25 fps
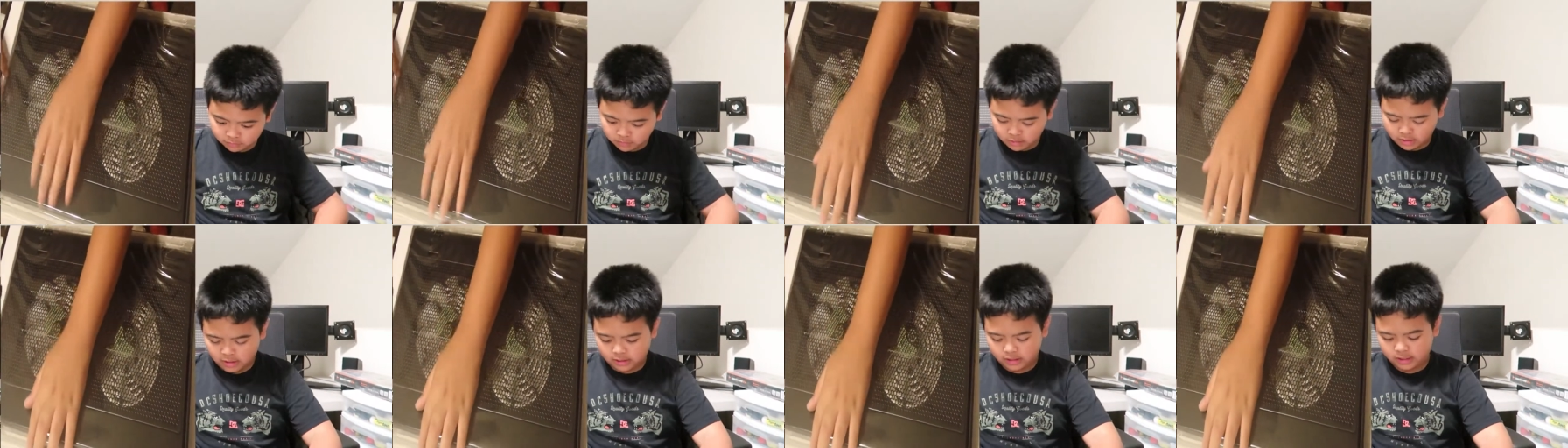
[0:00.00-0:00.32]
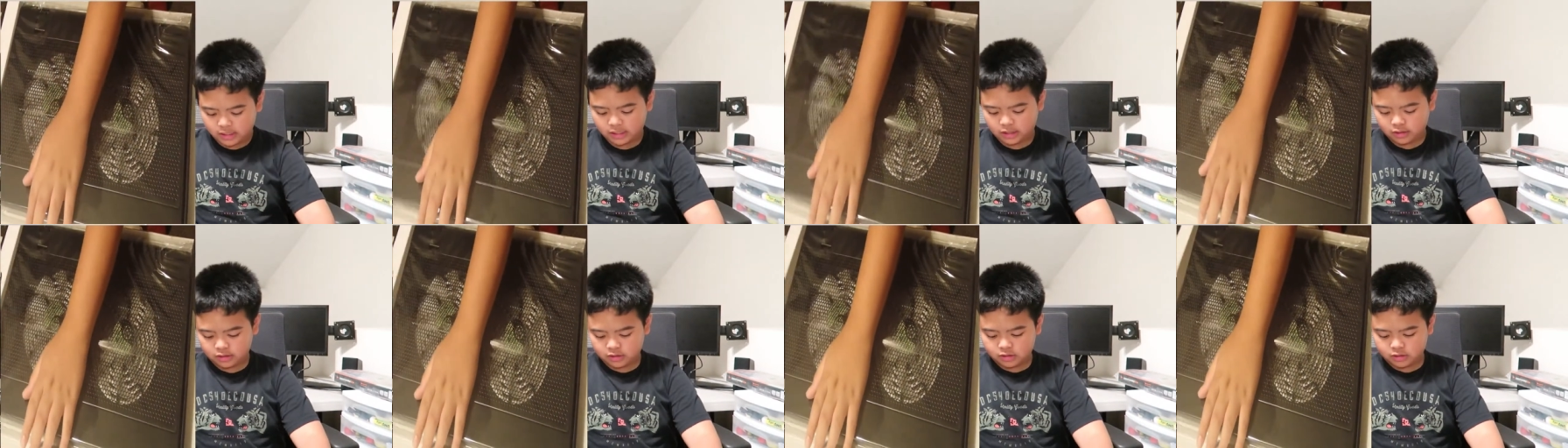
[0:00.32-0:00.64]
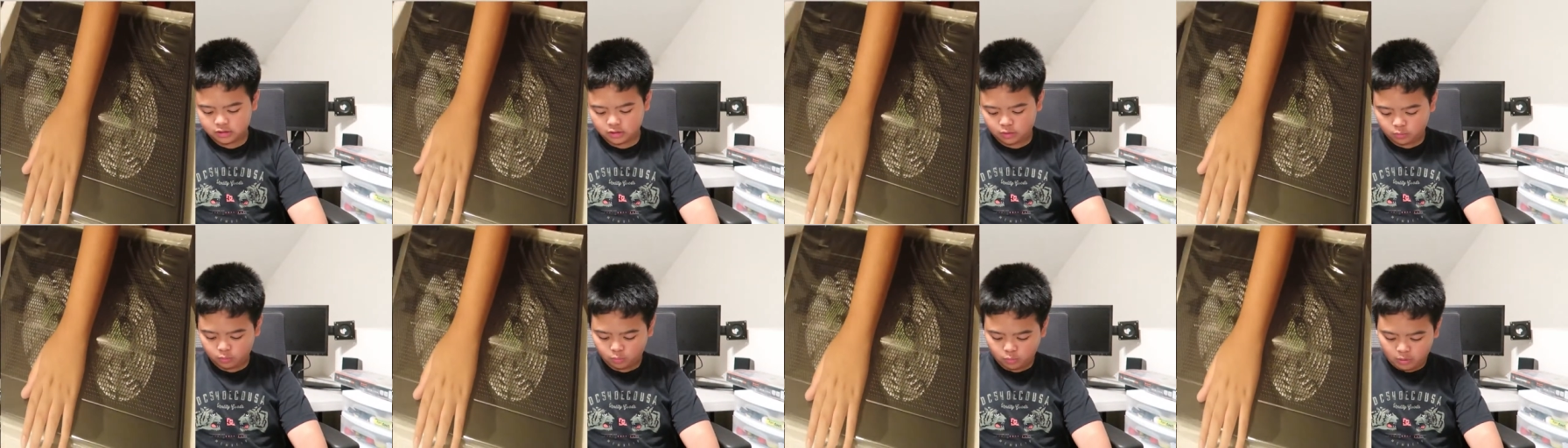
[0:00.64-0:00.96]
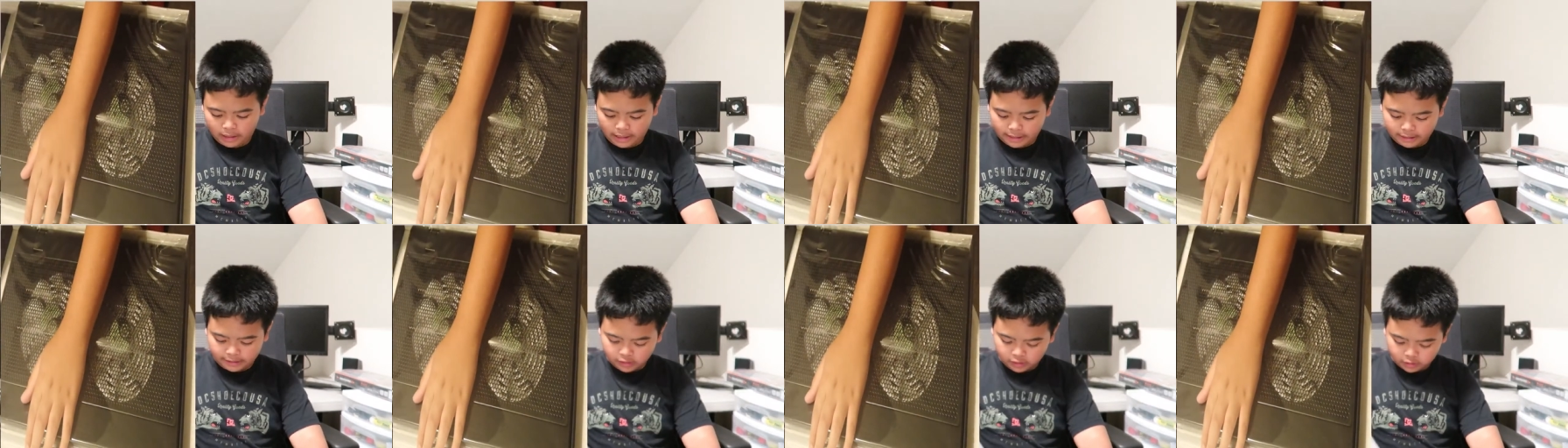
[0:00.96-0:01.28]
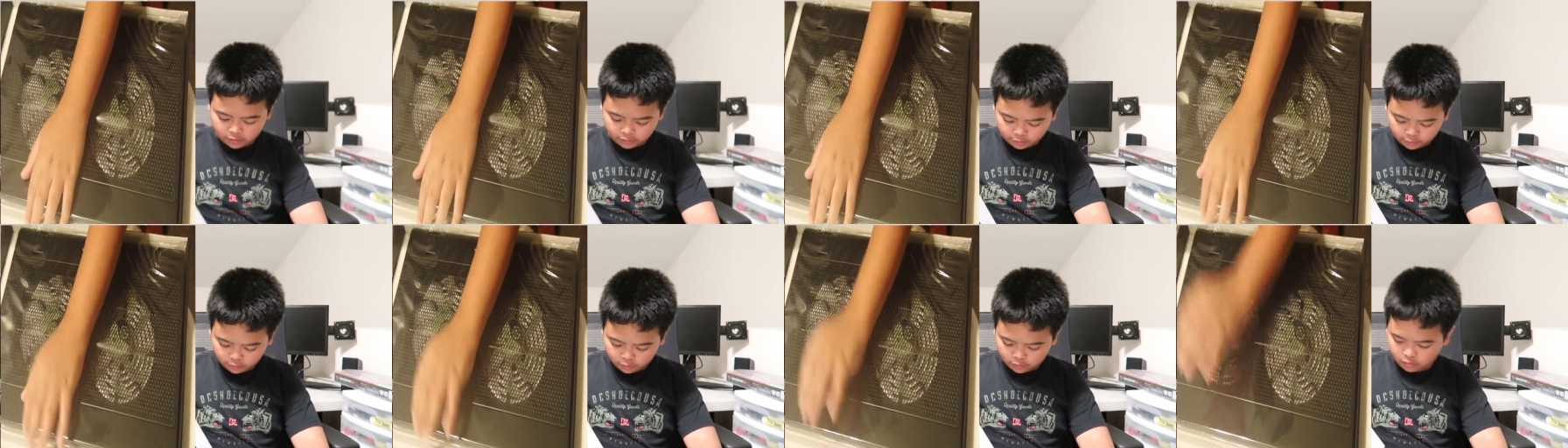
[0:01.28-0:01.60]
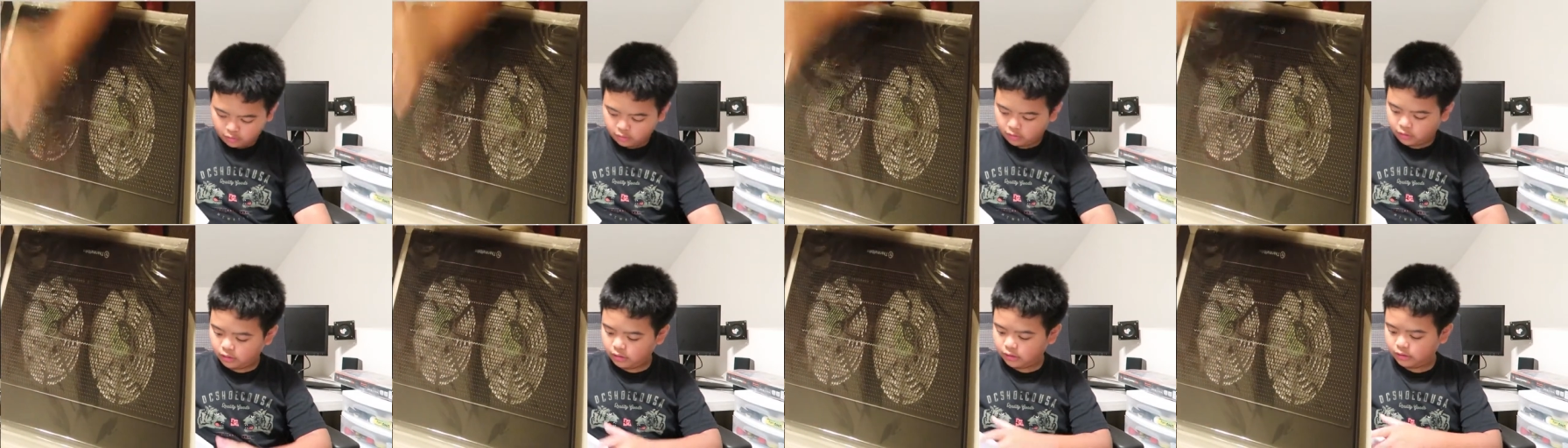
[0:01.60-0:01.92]
And here's the wire for
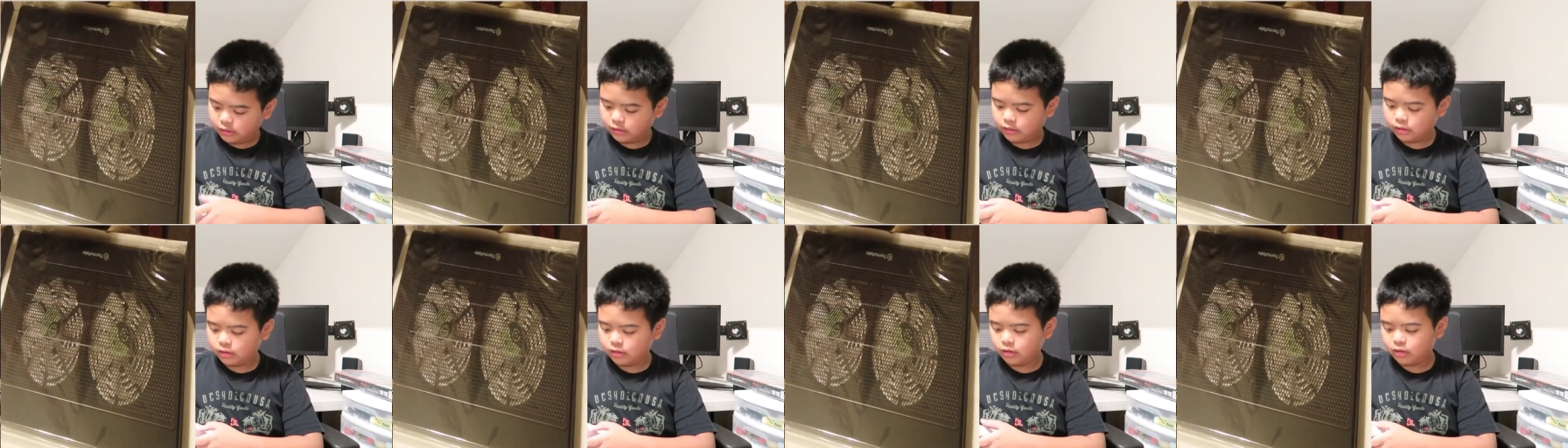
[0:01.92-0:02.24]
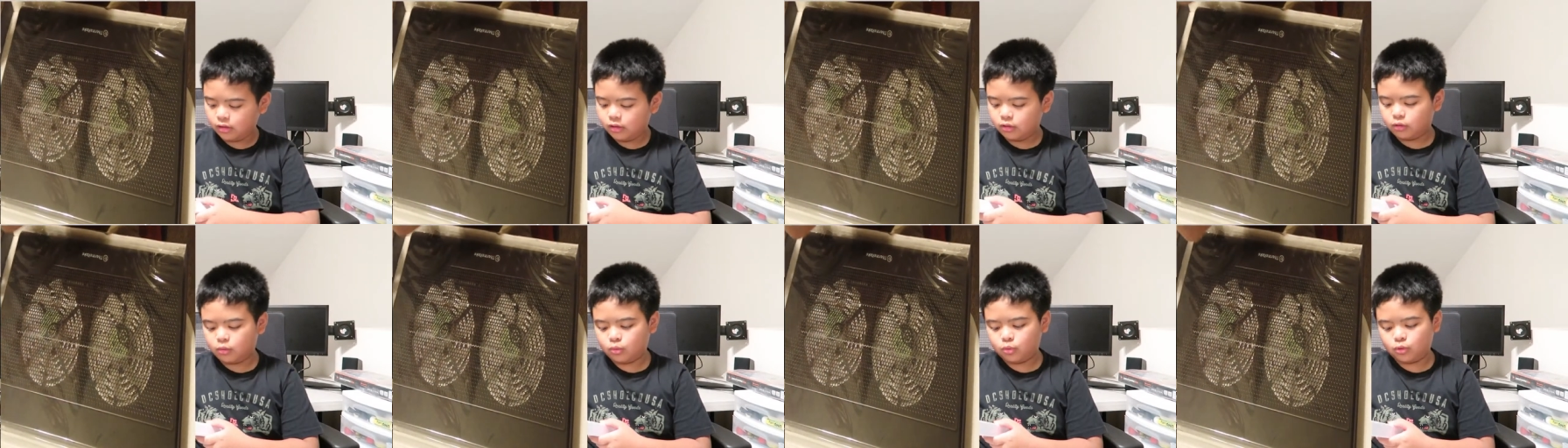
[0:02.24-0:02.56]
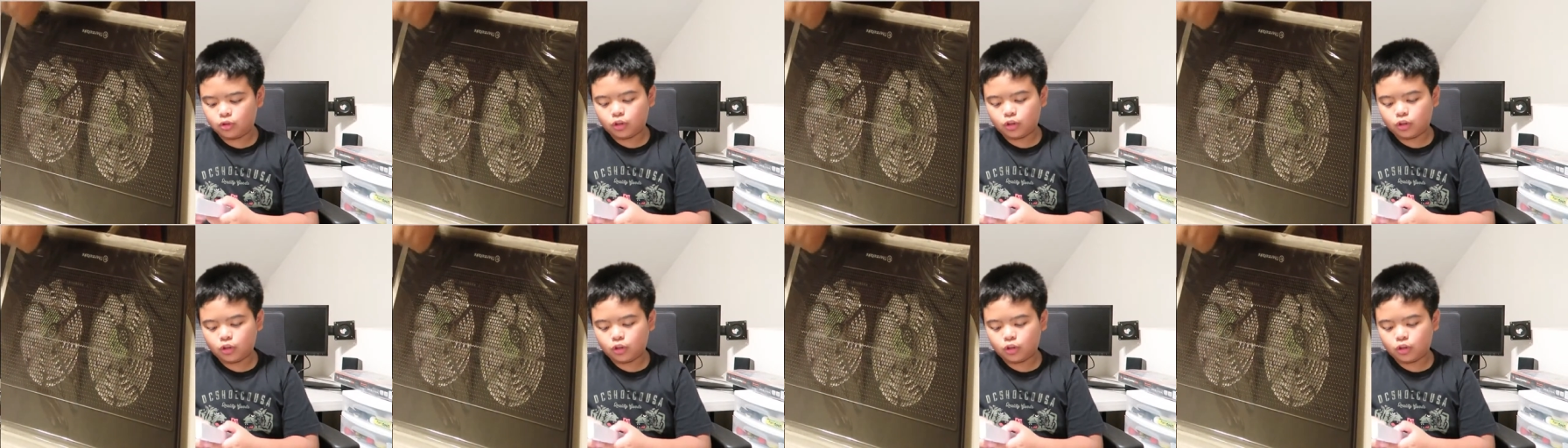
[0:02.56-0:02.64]
to